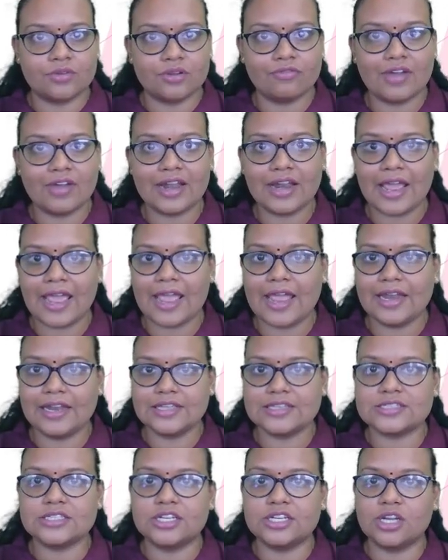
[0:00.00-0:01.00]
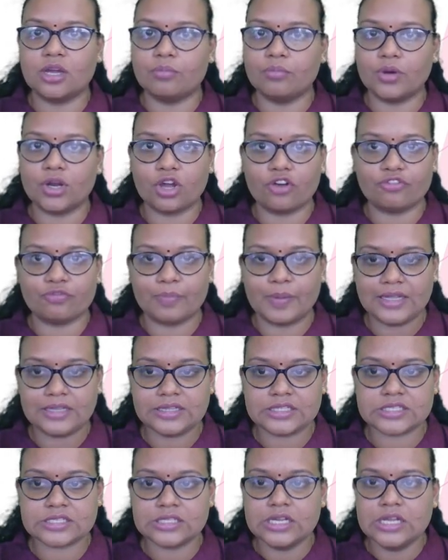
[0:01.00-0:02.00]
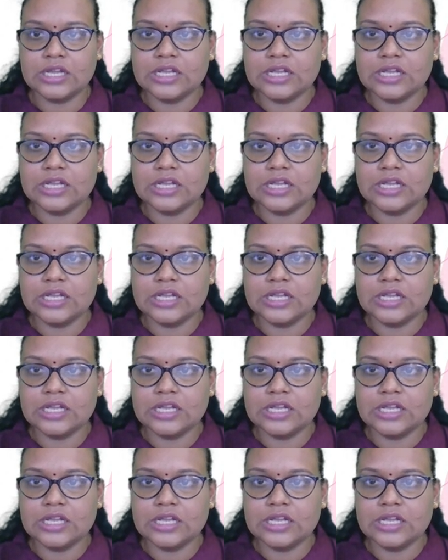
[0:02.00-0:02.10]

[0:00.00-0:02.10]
where n is the number of bits,